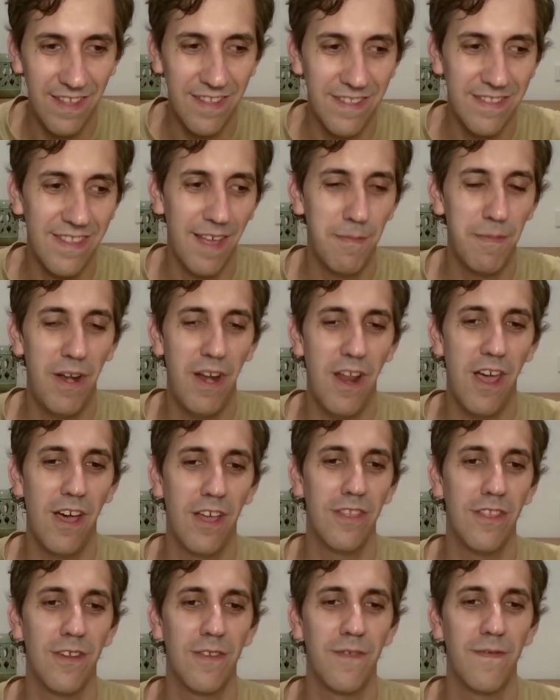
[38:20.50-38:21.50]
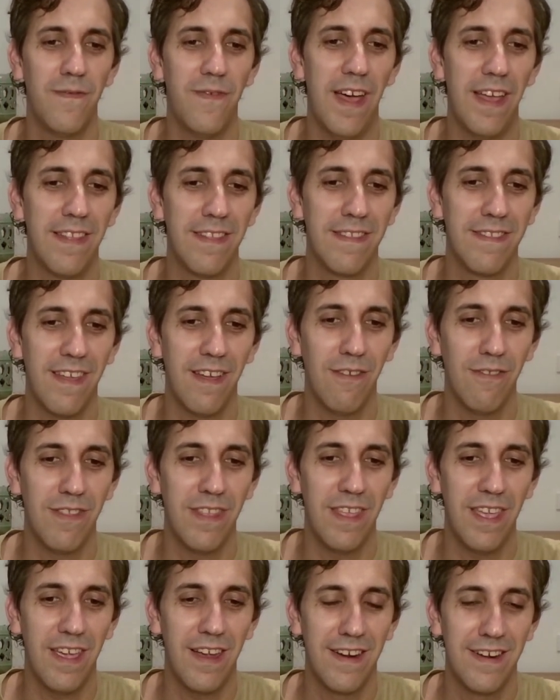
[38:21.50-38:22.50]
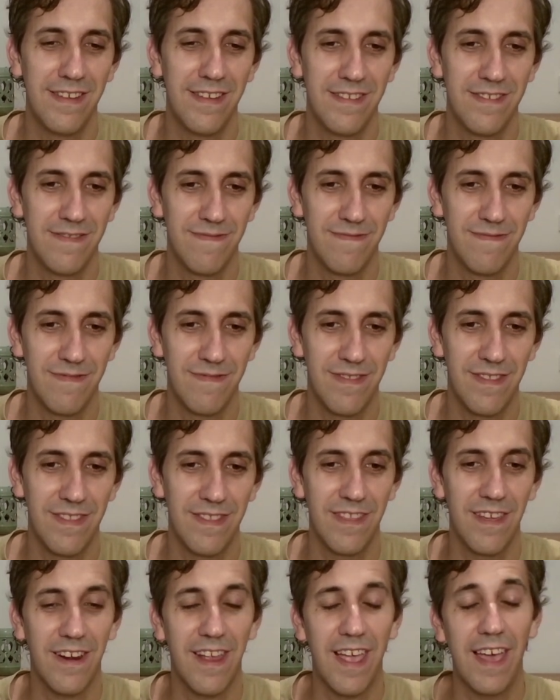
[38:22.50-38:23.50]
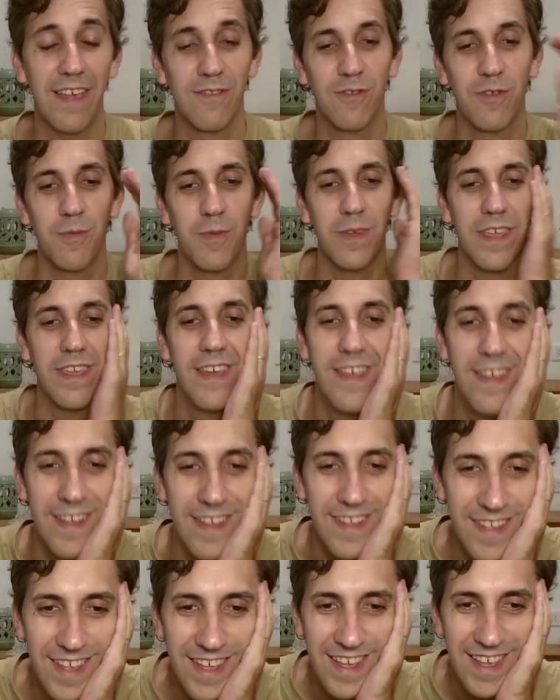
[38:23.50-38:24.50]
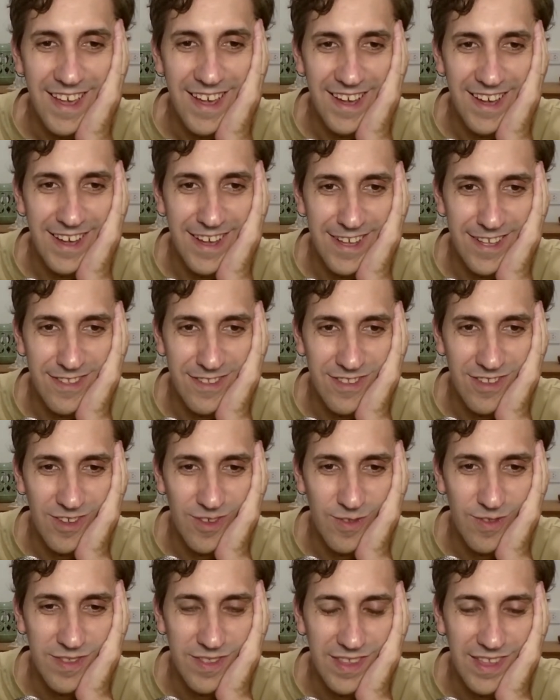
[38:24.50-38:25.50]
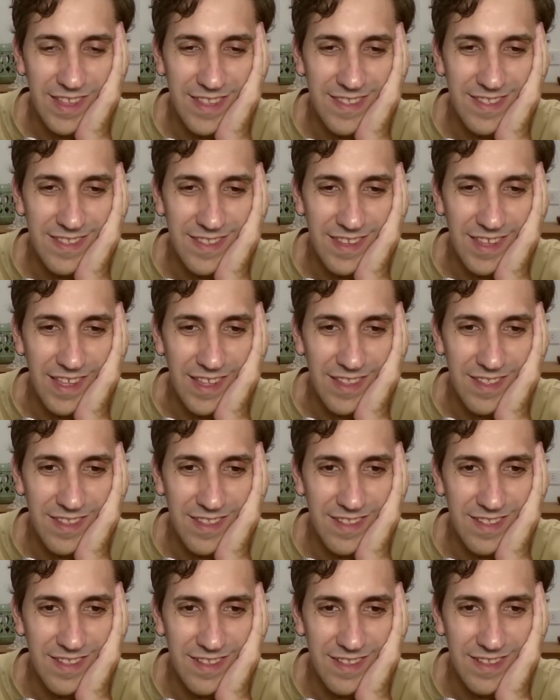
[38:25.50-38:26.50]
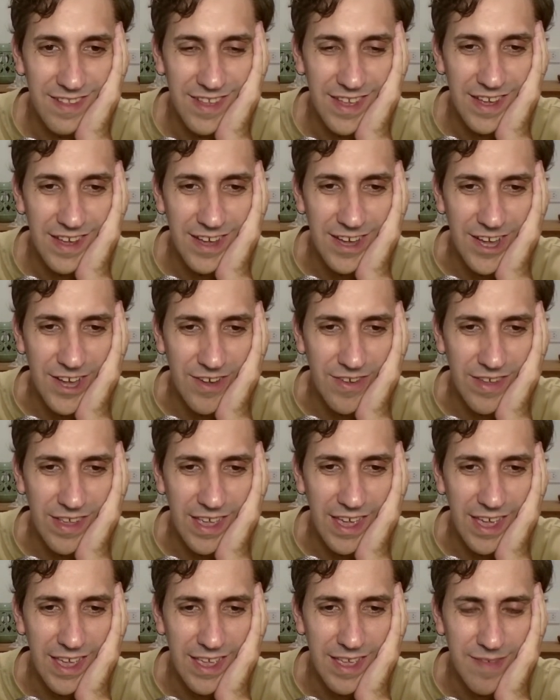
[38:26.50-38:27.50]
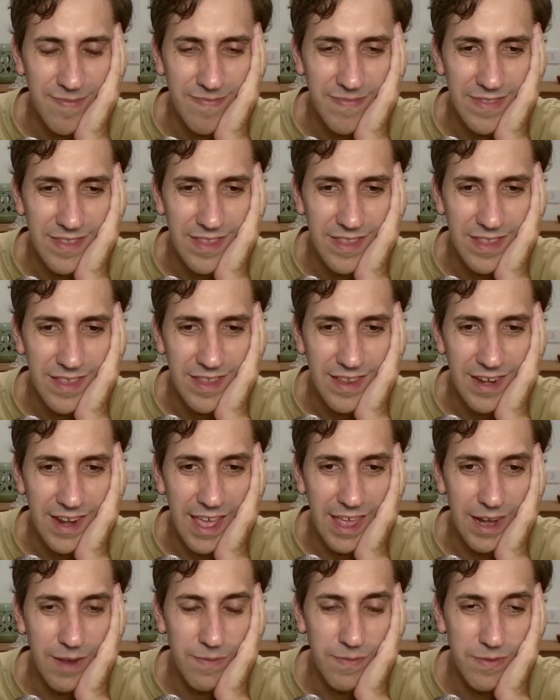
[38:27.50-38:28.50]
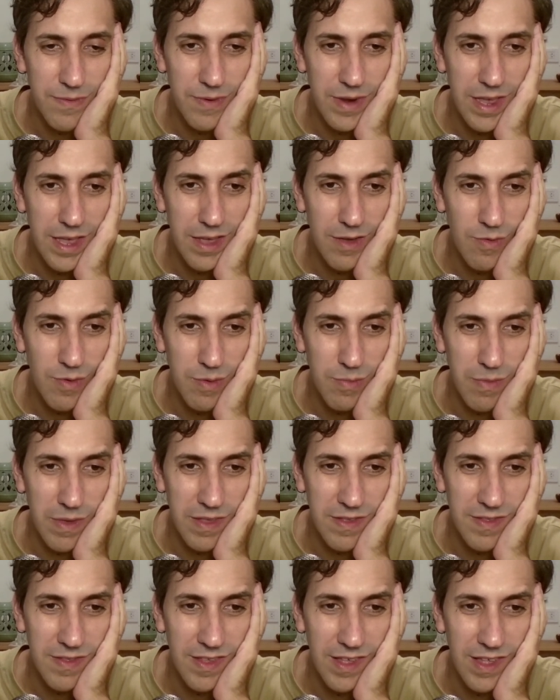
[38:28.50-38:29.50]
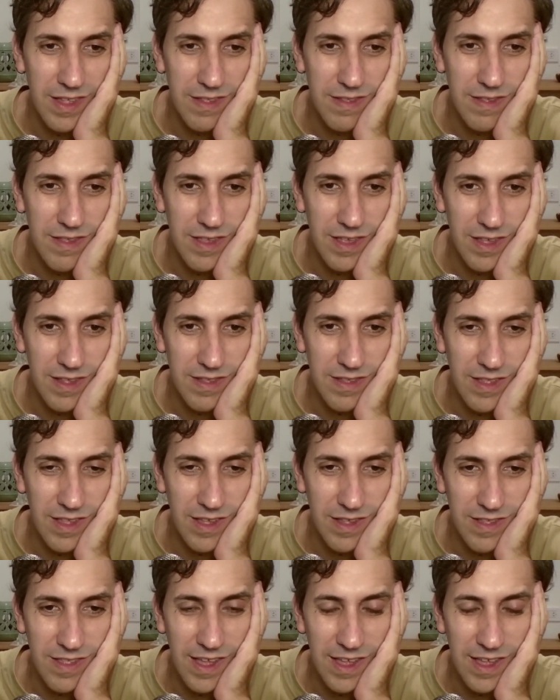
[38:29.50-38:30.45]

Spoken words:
London fans out there. There has to be. So c6. Okay. Knight f3, queen b6. Is this